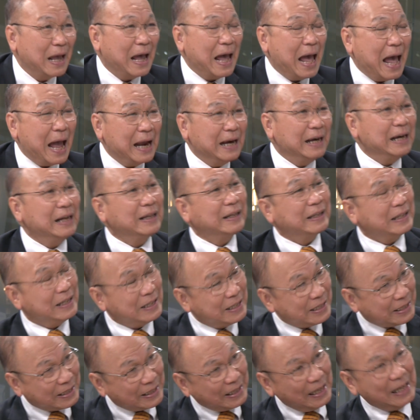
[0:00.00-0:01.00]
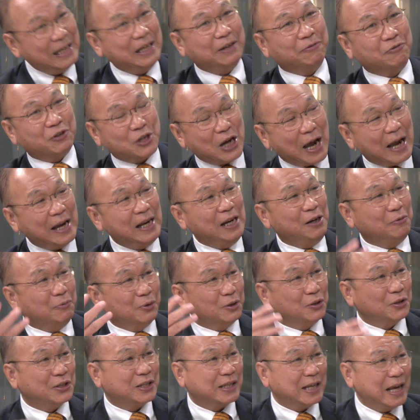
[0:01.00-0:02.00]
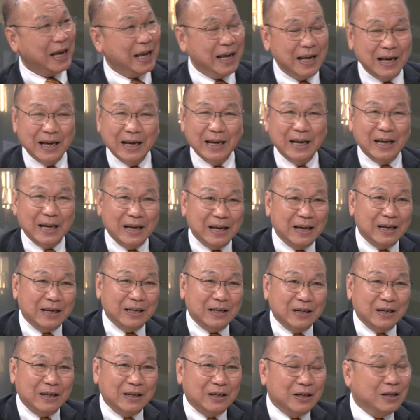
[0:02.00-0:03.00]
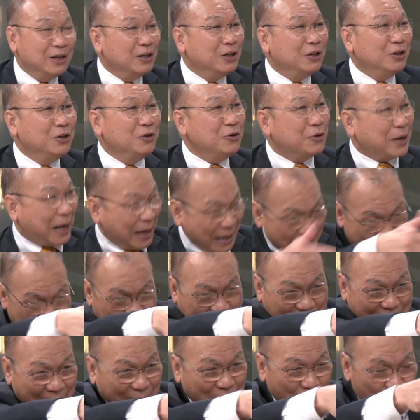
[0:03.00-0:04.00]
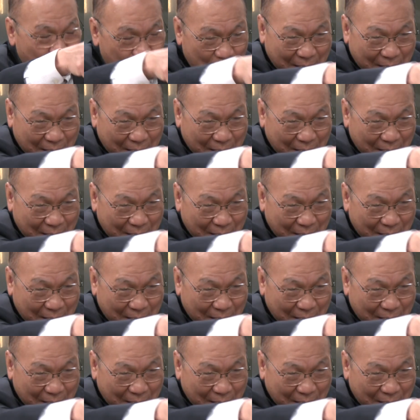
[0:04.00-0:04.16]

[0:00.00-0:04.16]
And just think, if China were to say, you can list it, you